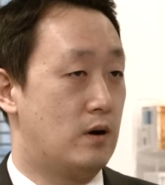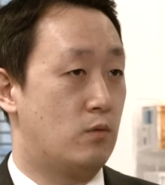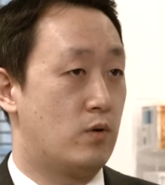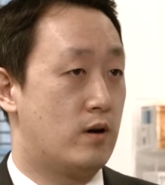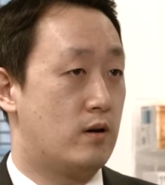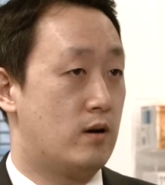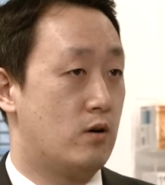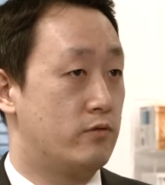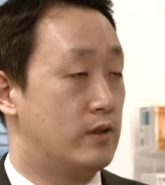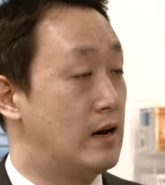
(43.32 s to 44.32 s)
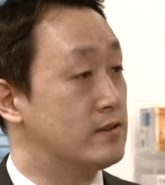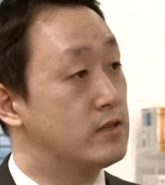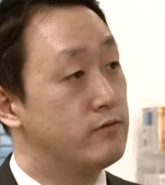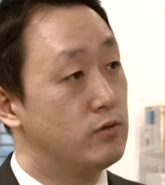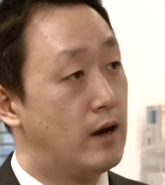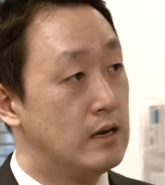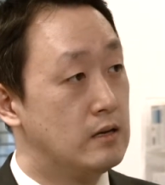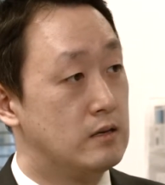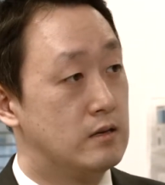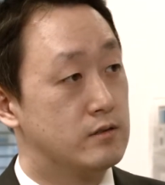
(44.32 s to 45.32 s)
where over the last 7 to
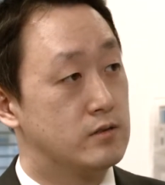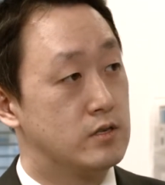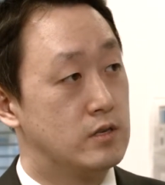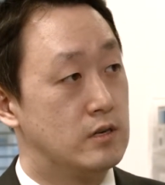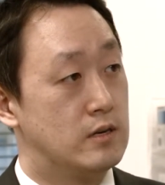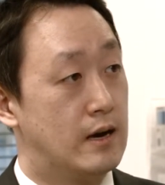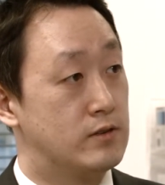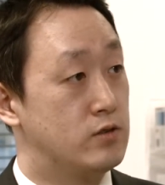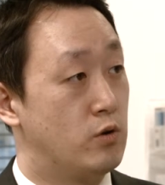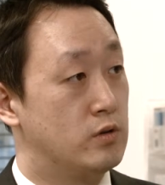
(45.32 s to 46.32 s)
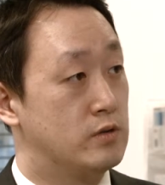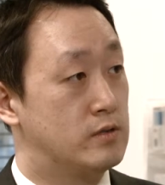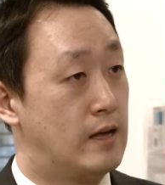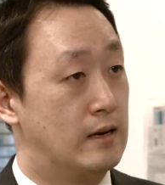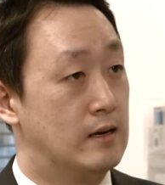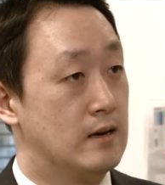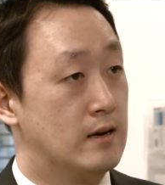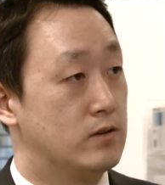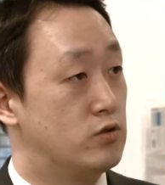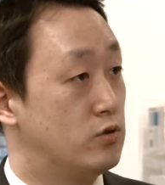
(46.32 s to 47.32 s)
8 years, she has noticed that
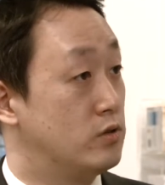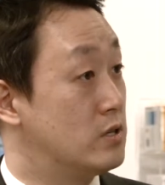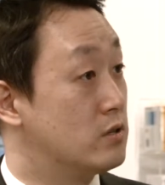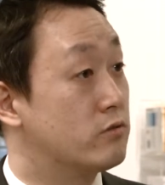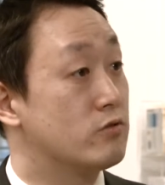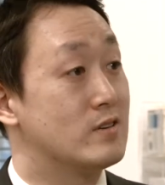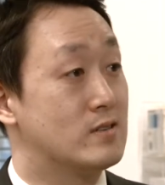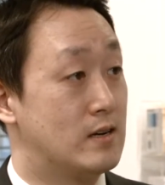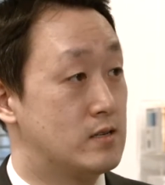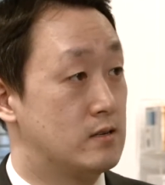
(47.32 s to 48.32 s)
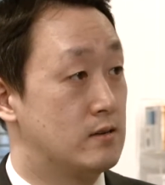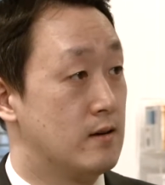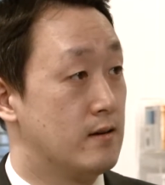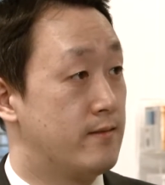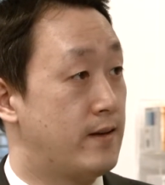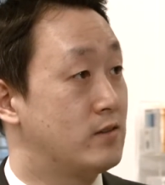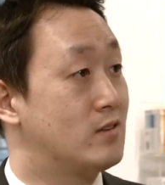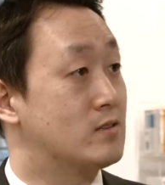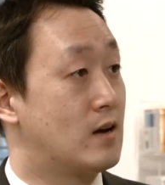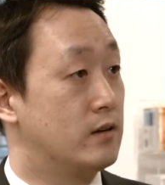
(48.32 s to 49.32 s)
due to gingival recession, that the
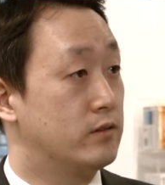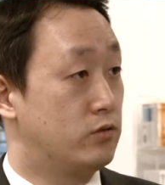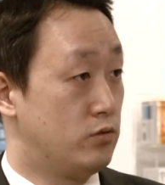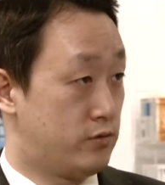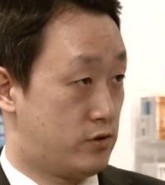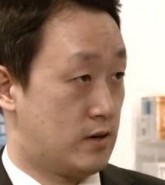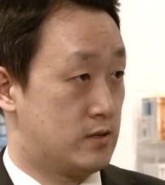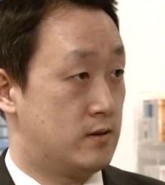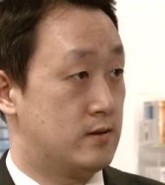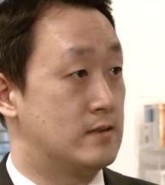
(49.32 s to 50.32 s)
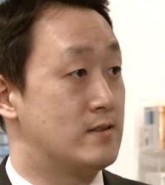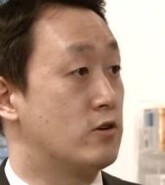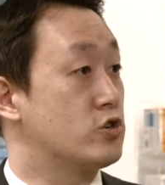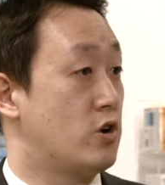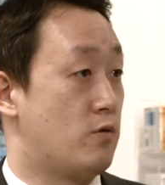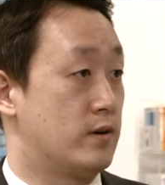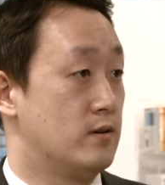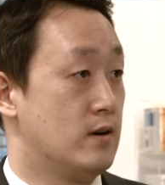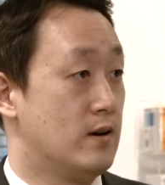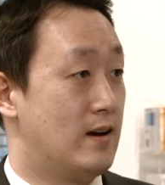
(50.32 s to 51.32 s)
discolored tooth structure is now showing.
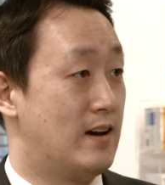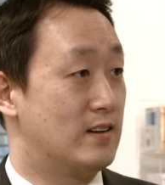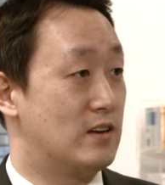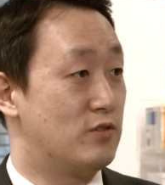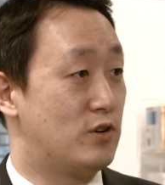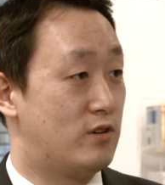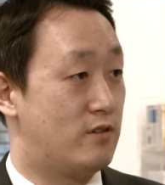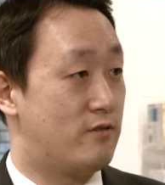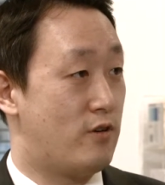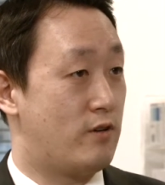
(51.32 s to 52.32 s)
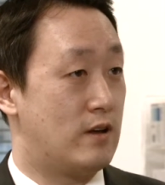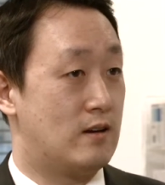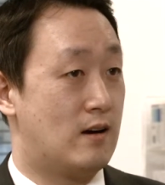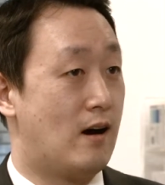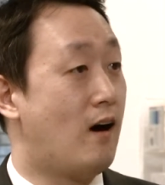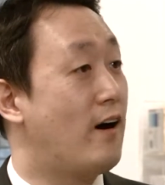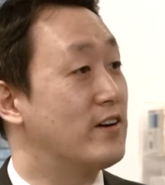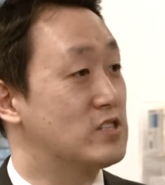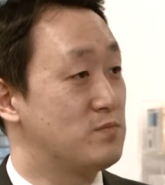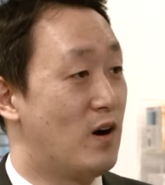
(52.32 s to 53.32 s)
And given her very
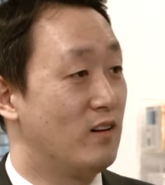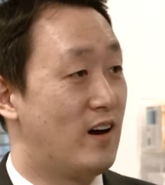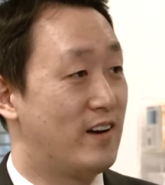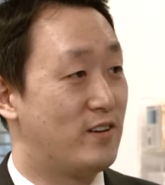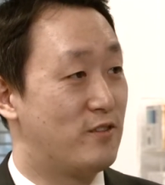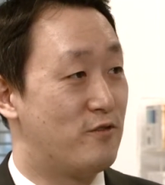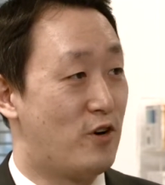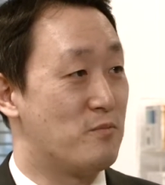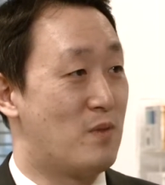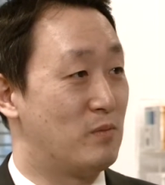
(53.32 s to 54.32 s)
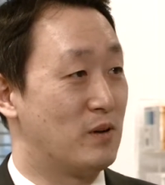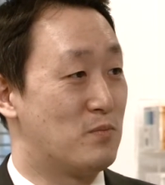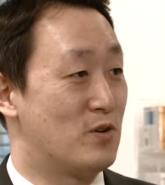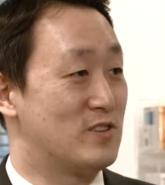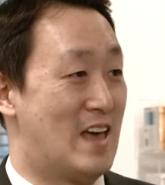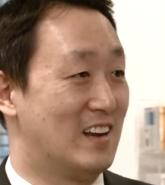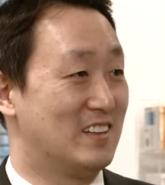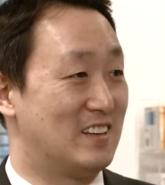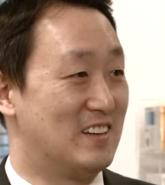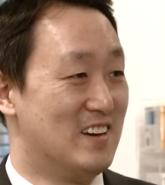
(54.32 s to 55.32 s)
high smile line and her very bubbly
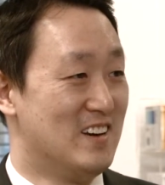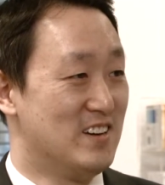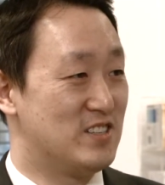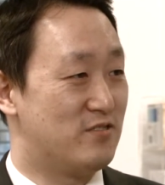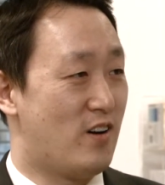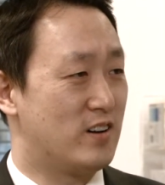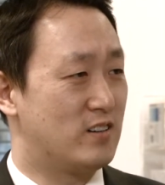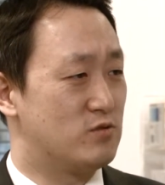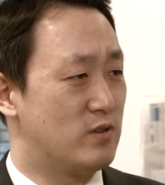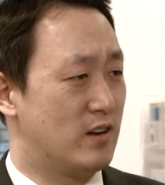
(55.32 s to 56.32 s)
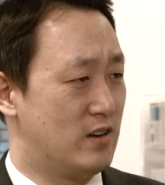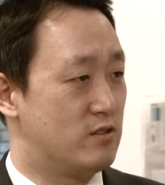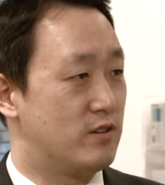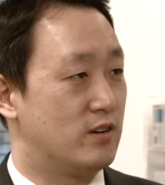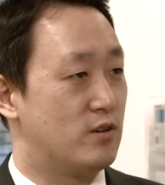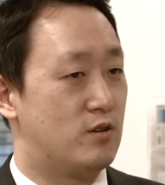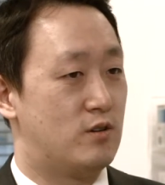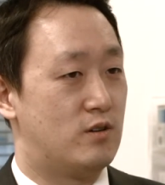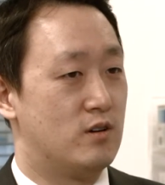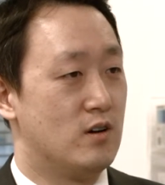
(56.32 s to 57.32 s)
personality, she finds it is really hindering
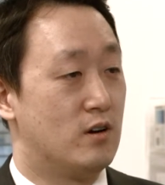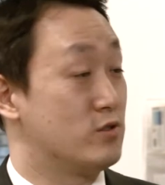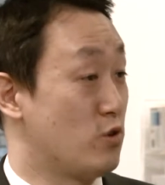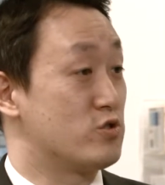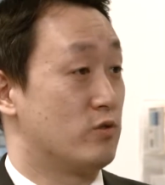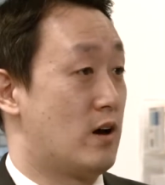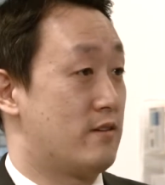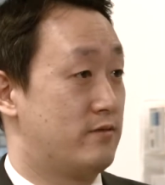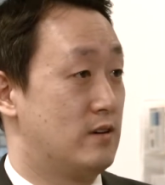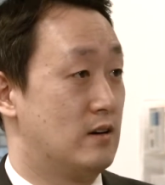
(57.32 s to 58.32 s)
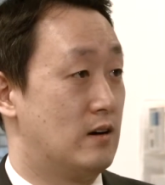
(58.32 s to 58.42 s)
her social life,